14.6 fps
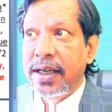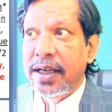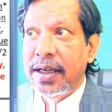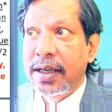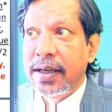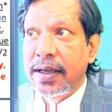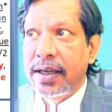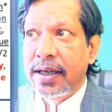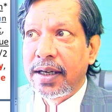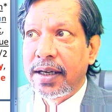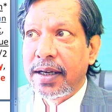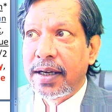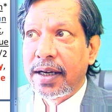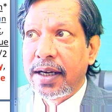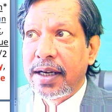here,
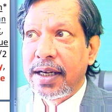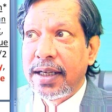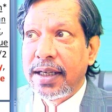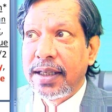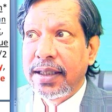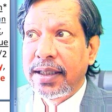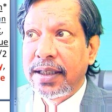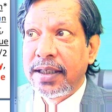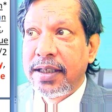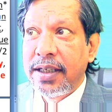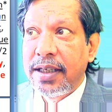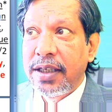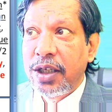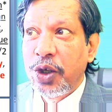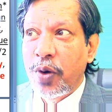
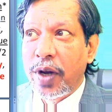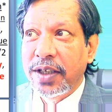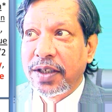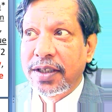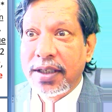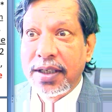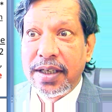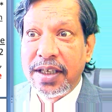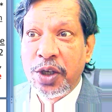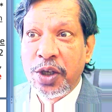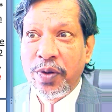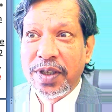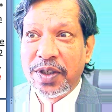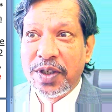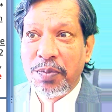
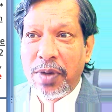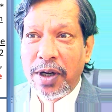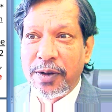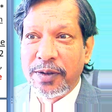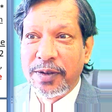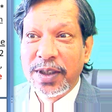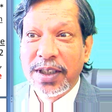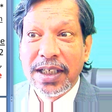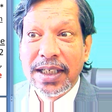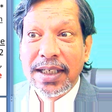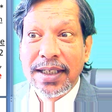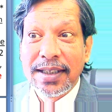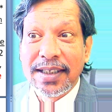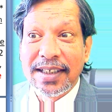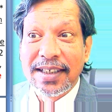D-U-S-C, U is in blue.
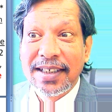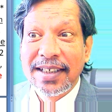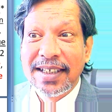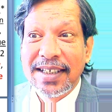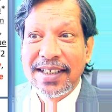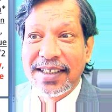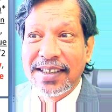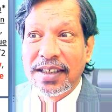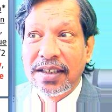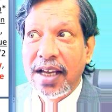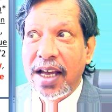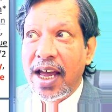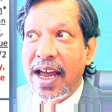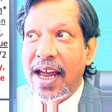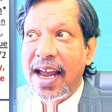So dus.
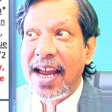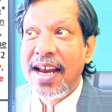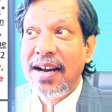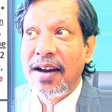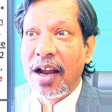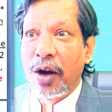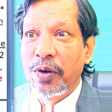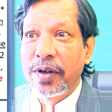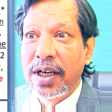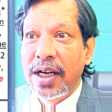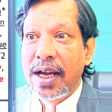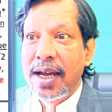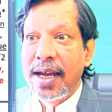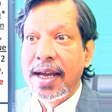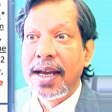In
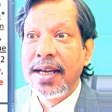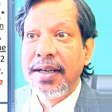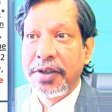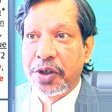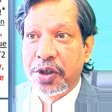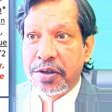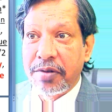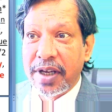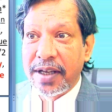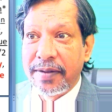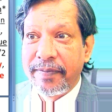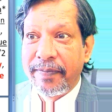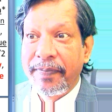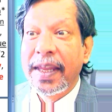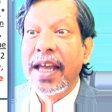louder.
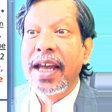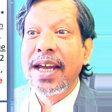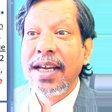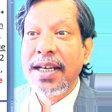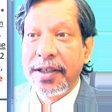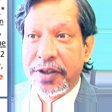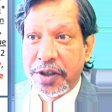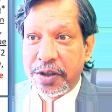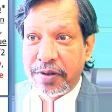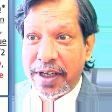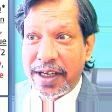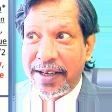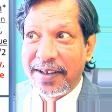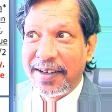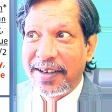Industry.
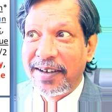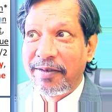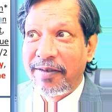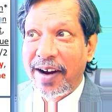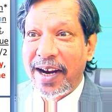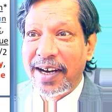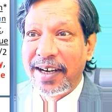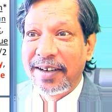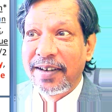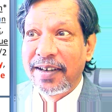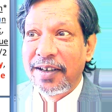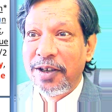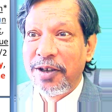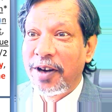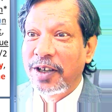Industry,
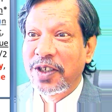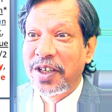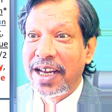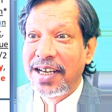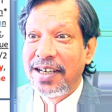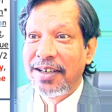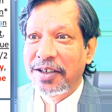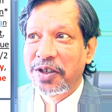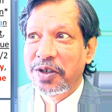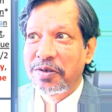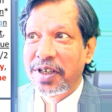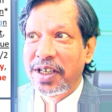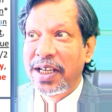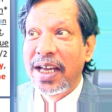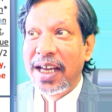right? Do not say
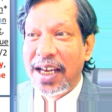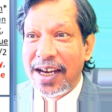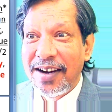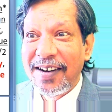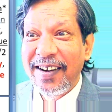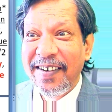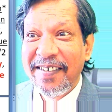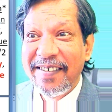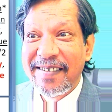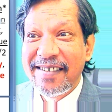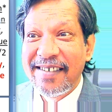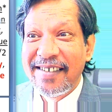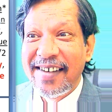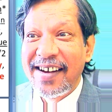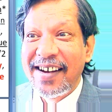industry.
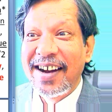Here,